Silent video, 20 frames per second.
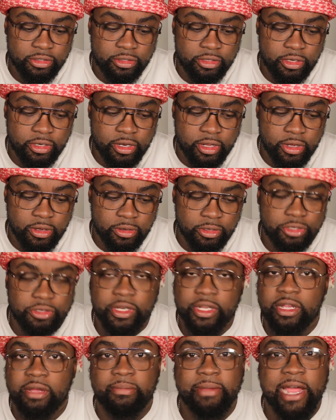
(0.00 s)
you know,
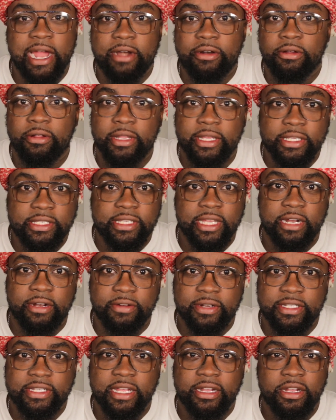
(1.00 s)
trigger, barrel,
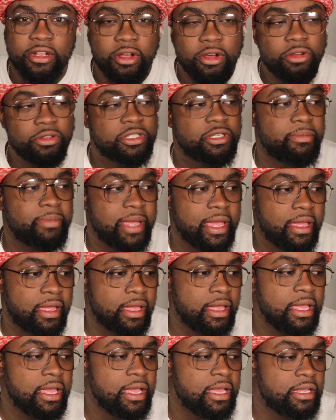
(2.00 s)
etc., the whole shebang.
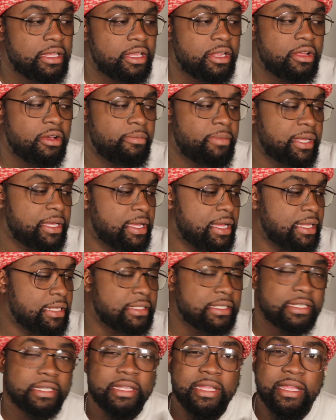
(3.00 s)
You know,
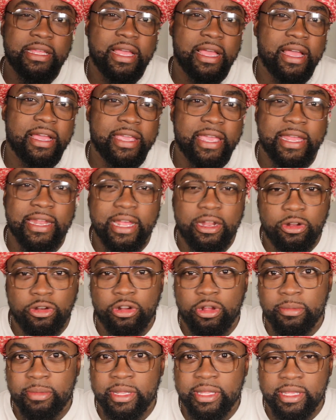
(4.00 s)
because again, I don't
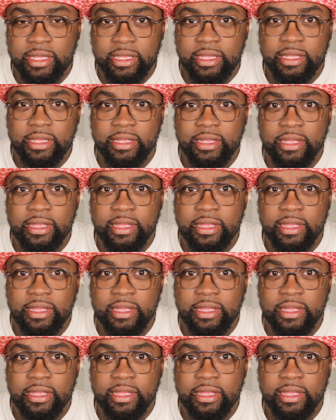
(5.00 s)
normally